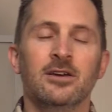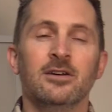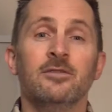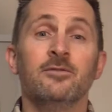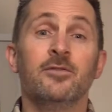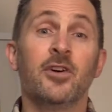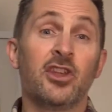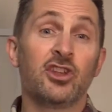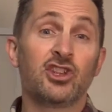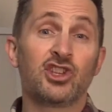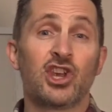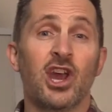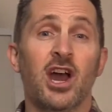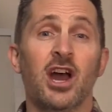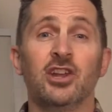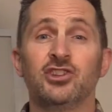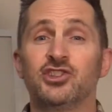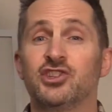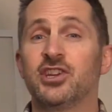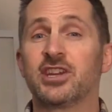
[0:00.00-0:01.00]
For the
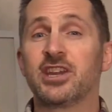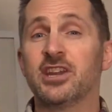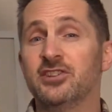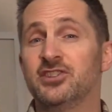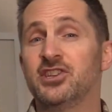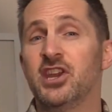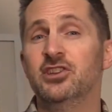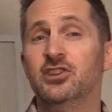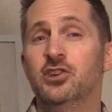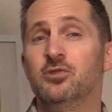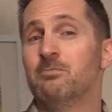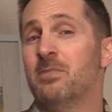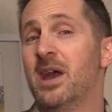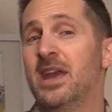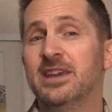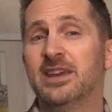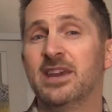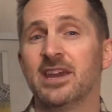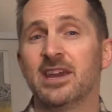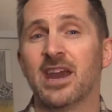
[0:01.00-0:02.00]
church to continue
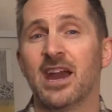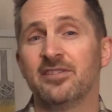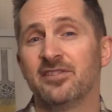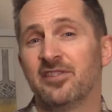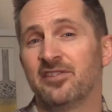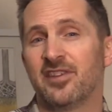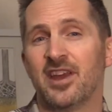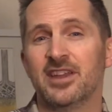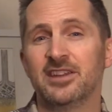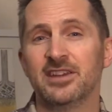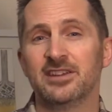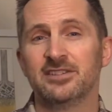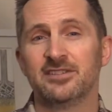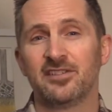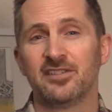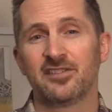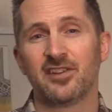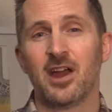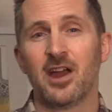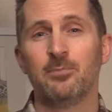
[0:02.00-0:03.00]
making and sending
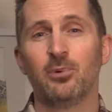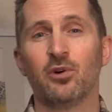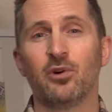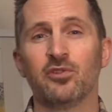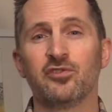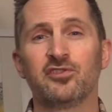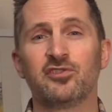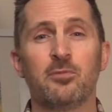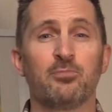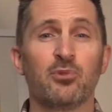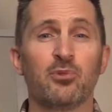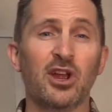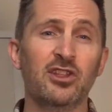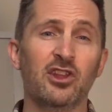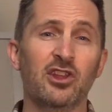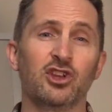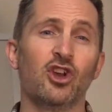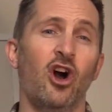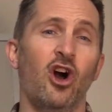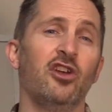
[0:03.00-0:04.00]
disciples, to bring the
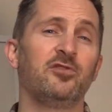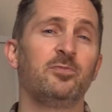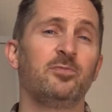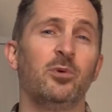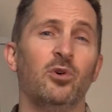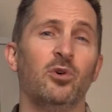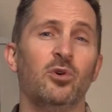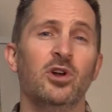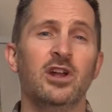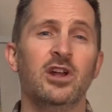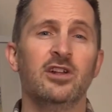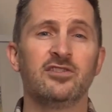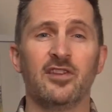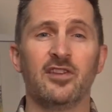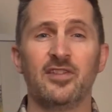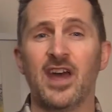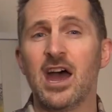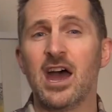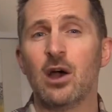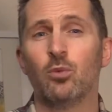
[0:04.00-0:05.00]
gospel to
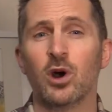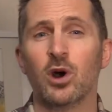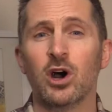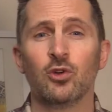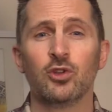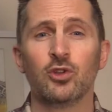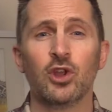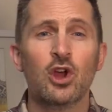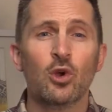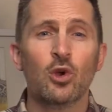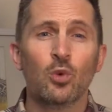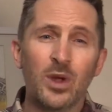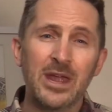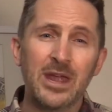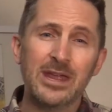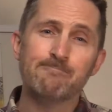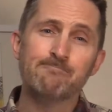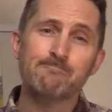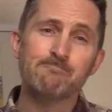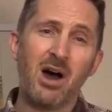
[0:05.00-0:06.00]
their world,
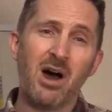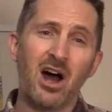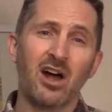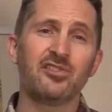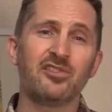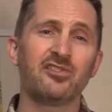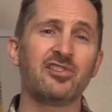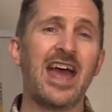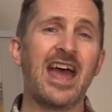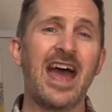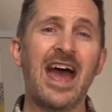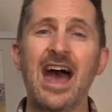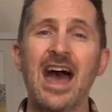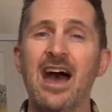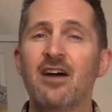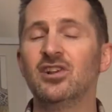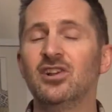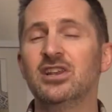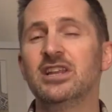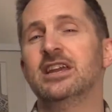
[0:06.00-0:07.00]
we must
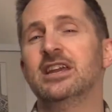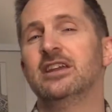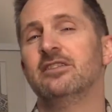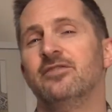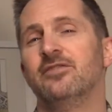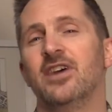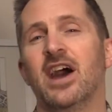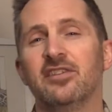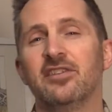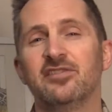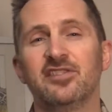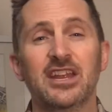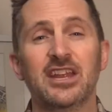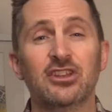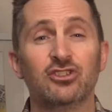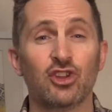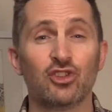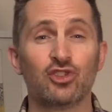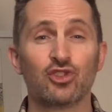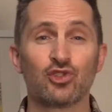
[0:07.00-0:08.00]
heavily invest
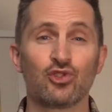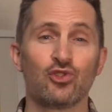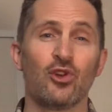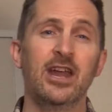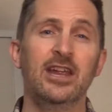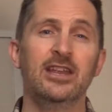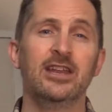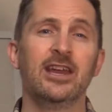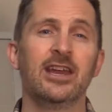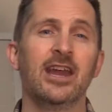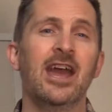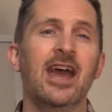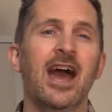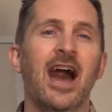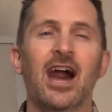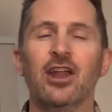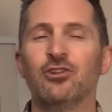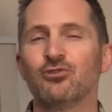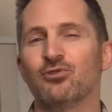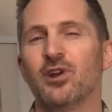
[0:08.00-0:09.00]
into training
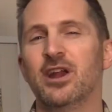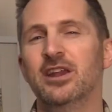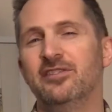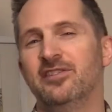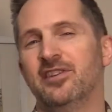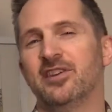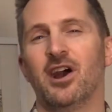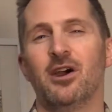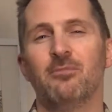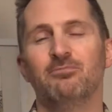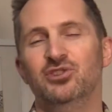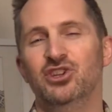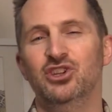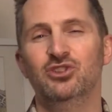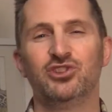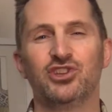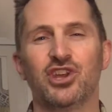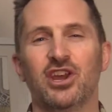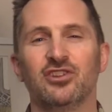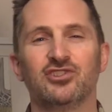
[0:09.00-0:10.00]
and raising up new
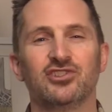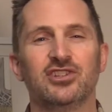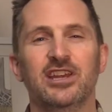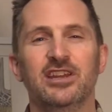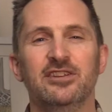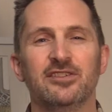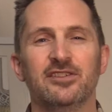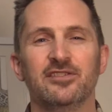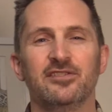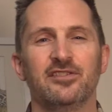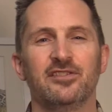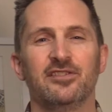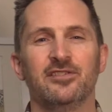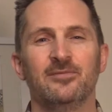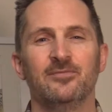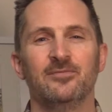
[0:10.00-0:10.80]
church leaders.